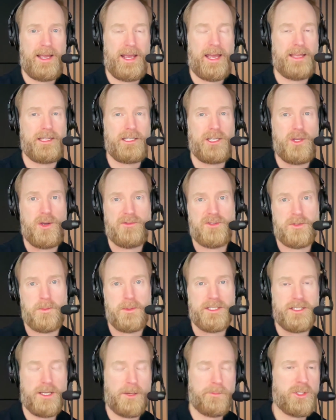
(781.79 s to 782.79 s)
And then you have some
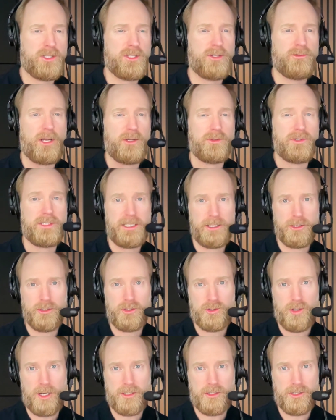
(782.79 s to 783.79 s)
assumptions around deal
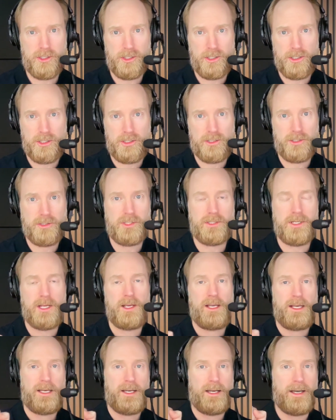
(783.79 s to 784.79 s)
structures,
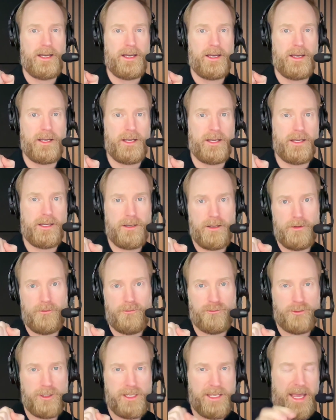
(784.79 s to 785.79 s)

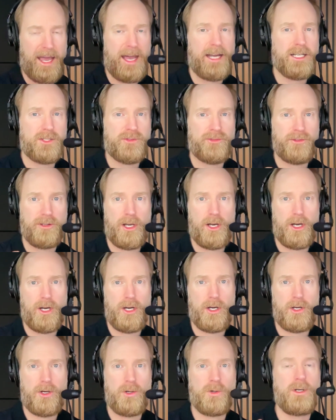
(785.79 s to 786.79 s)
free cash
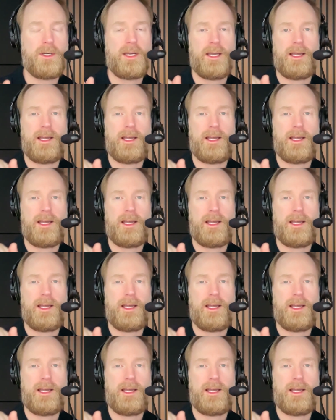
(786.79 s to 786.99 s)
flow,